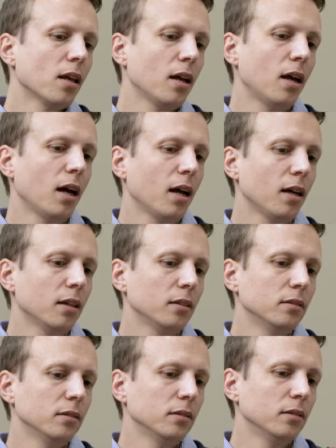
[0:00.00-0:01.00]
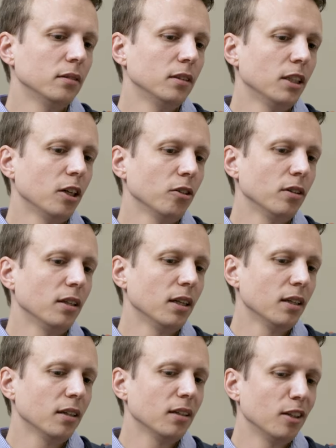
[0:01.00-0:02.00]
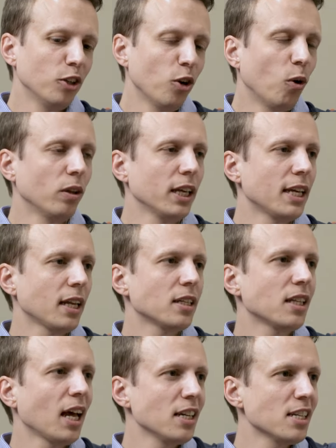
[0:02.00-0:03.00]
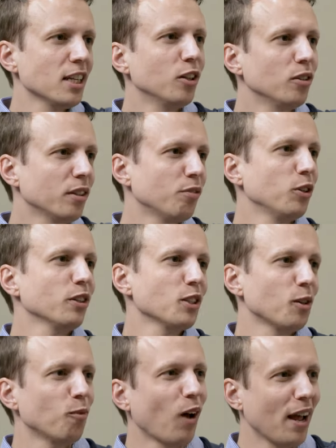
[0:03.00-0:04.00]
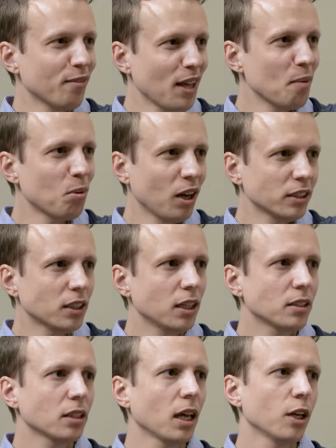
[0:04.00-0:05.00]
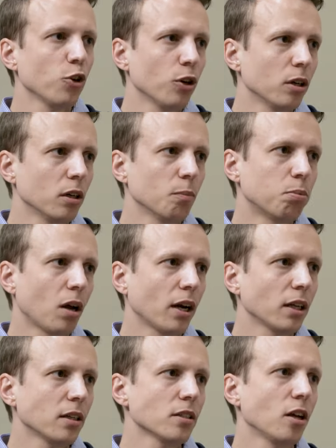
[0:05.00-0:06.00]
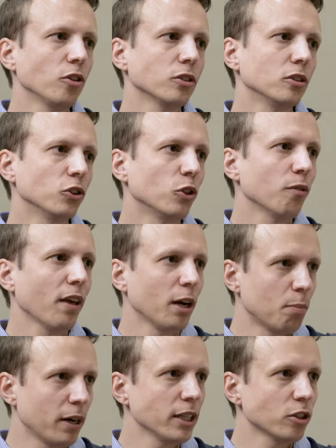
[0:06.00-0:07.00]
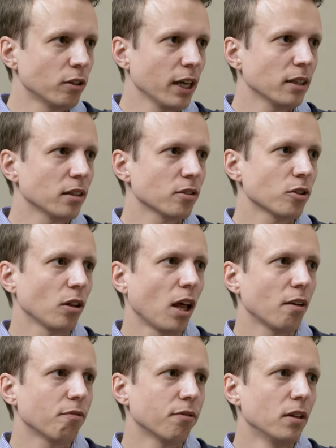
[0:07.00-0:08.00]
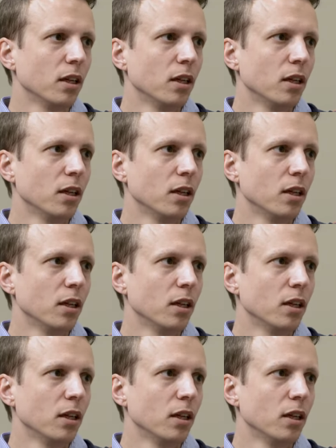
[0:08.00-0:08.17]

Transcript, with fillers: Uh, you know the you only get to that deal if you can survive that process and mm-hmm. your product is also sort of enterprise grade so a lot of